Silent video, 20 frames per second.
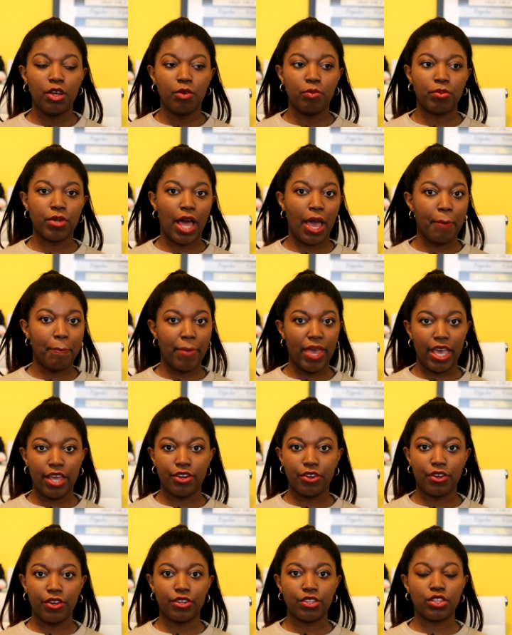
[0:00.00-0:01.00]
Bly
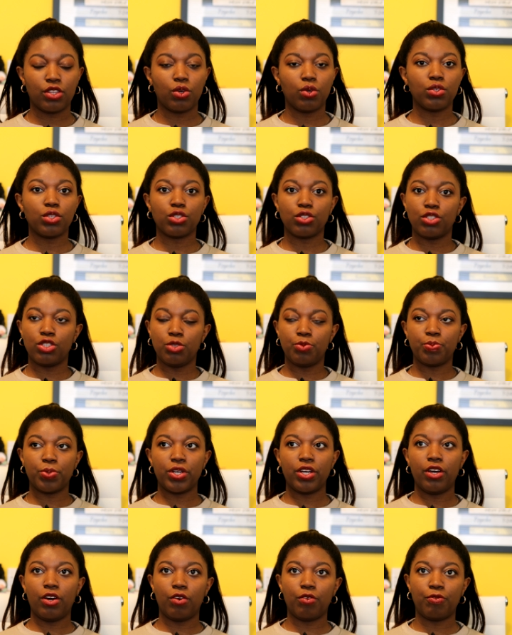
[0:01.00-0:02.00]
Manor. Those are
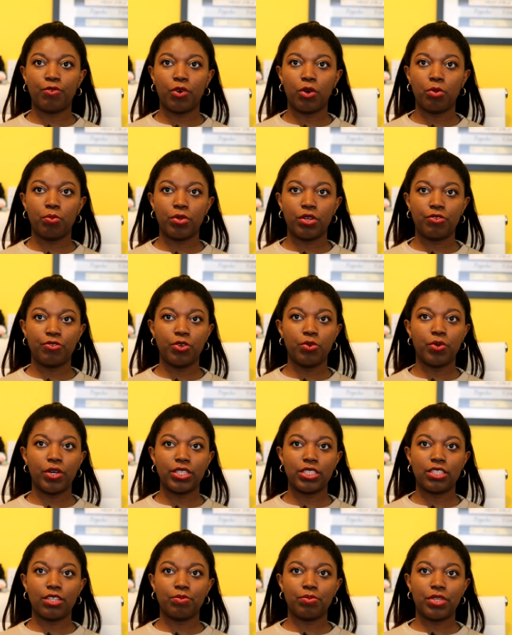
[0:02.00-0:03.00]
super helpful. But if you
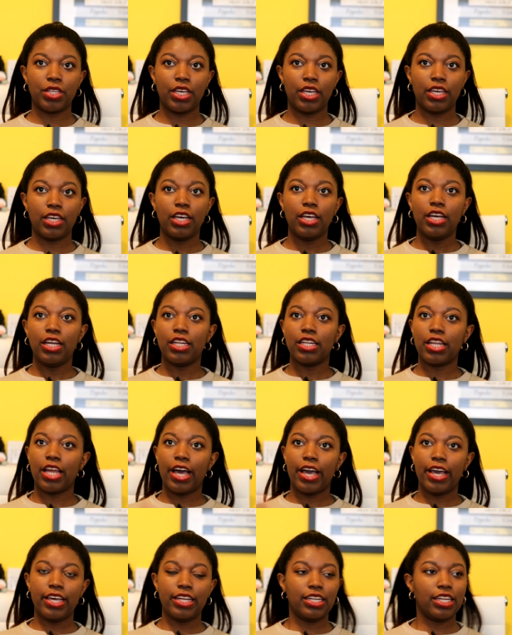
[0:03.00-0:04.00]
want something
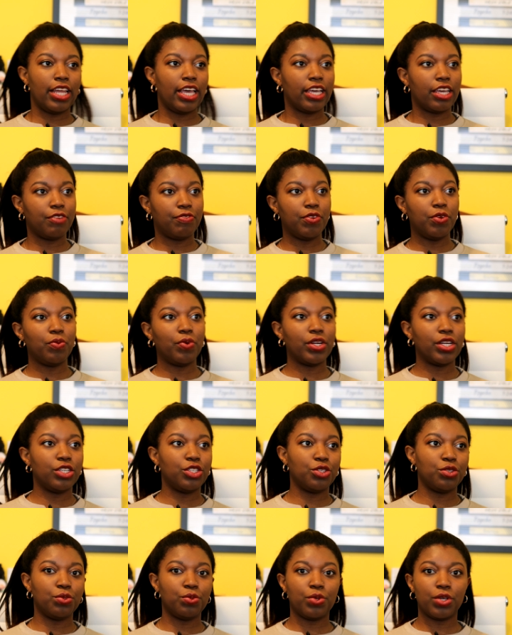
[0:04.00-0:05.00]
light, like if you want to
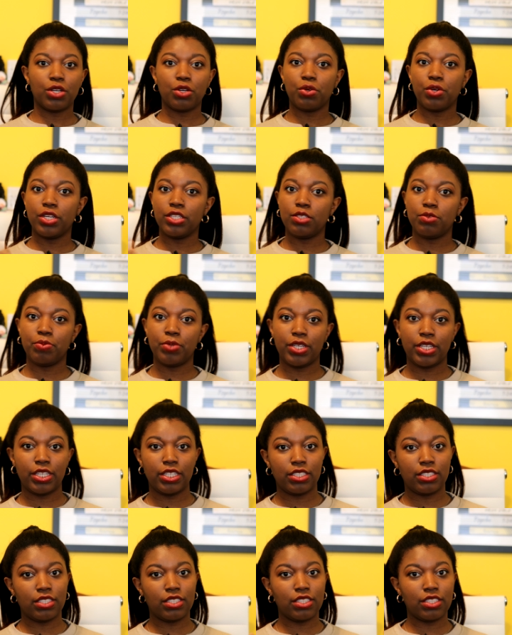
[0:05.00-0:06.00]
do a
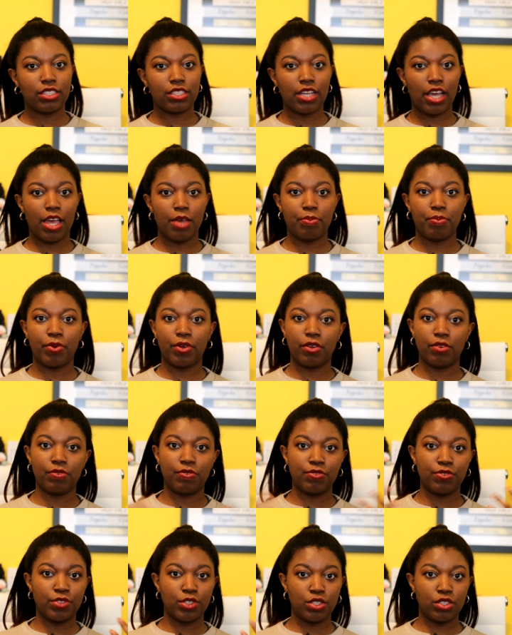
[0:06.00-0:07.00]
Christmas type of
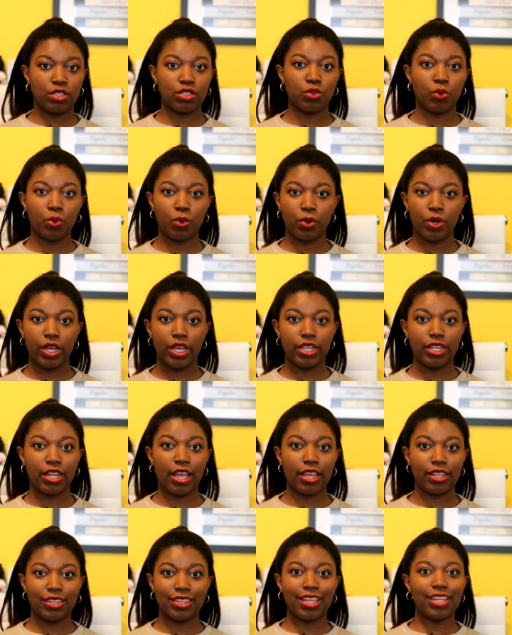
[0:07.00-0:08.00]
story,
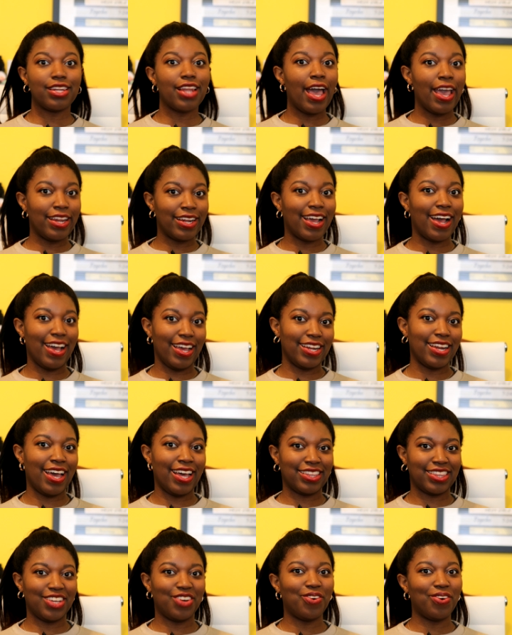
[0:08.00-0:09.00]
like the light kind,
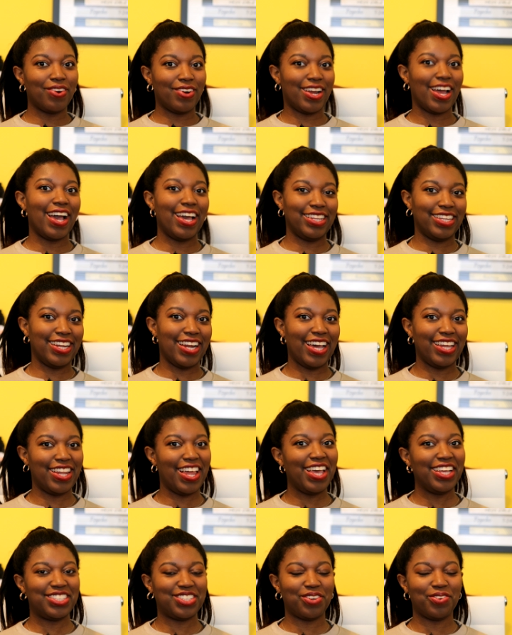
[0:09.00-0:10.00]
not the horror kind that I
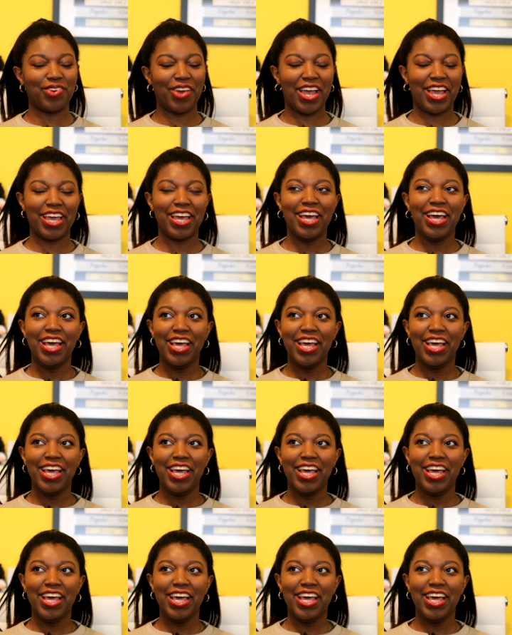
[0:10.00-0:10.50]
like to write,